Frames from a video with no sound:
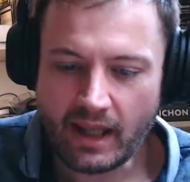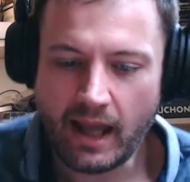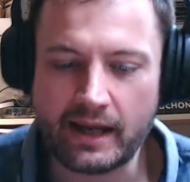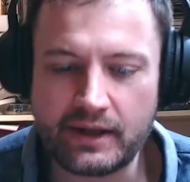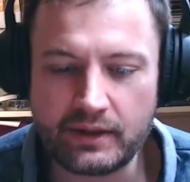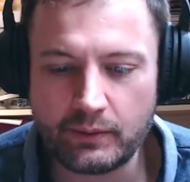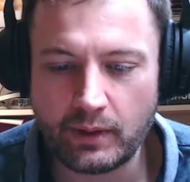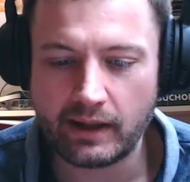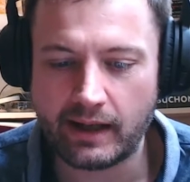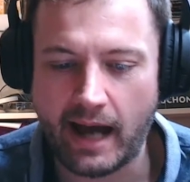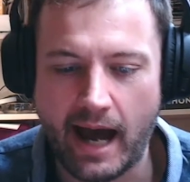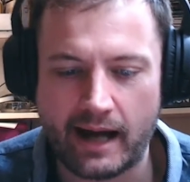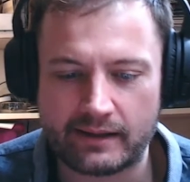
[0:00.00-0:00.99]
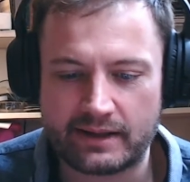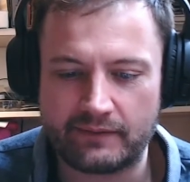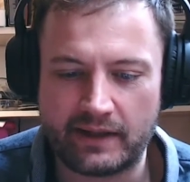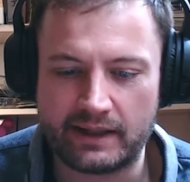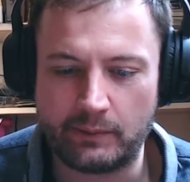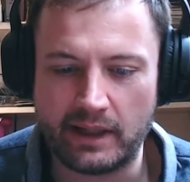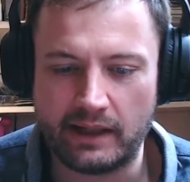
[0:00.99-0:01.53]
Are you active
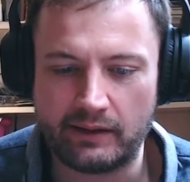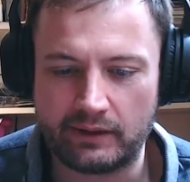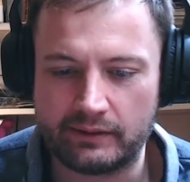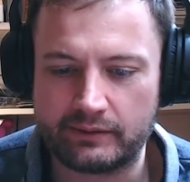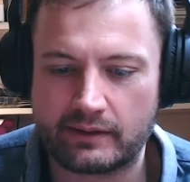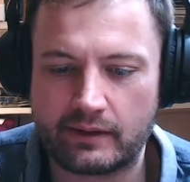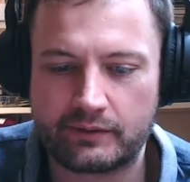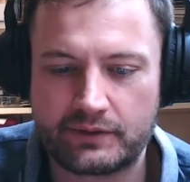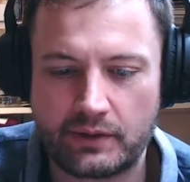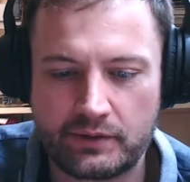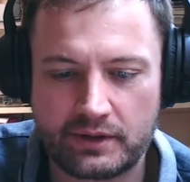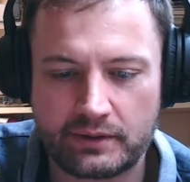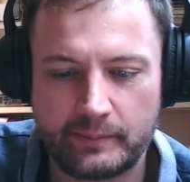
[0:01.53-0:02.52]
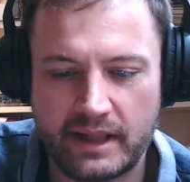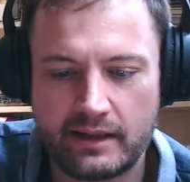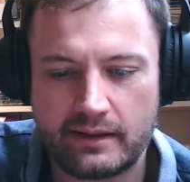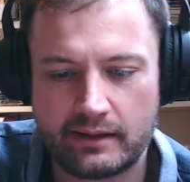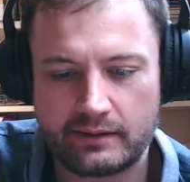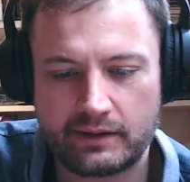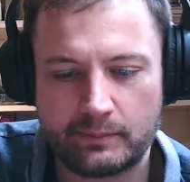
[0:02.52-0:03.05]
anywhere on social
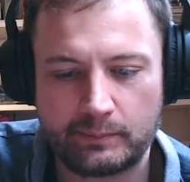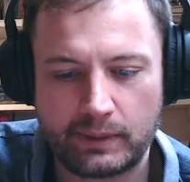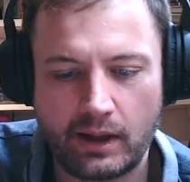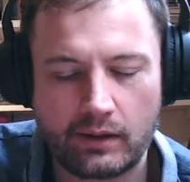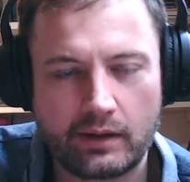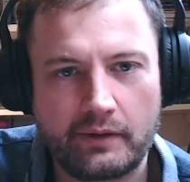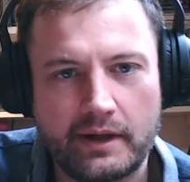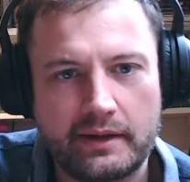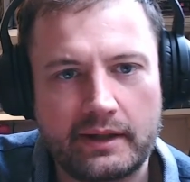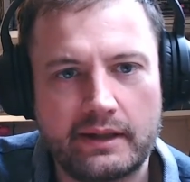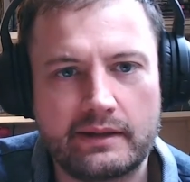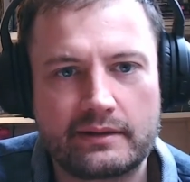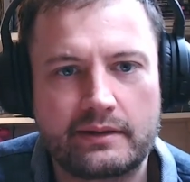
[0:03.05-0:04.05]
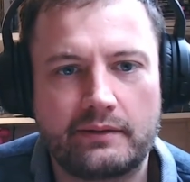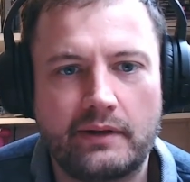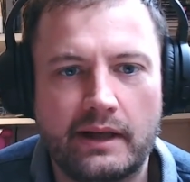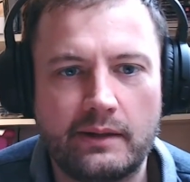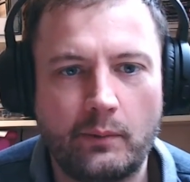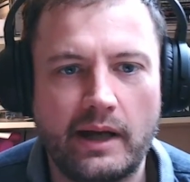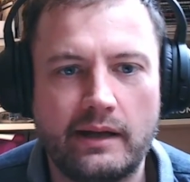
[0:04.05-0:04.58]
media? Do you blog or anything? Is there
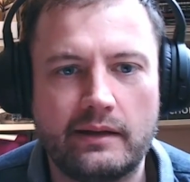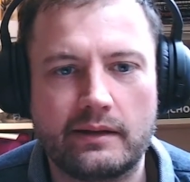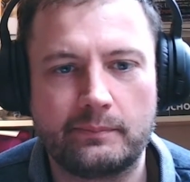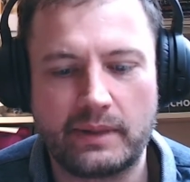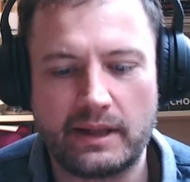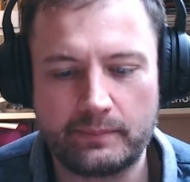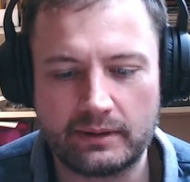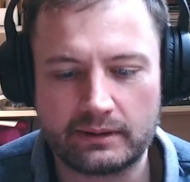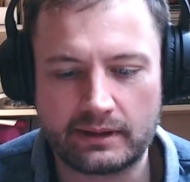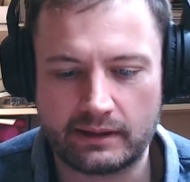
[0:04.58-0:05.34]
any way that people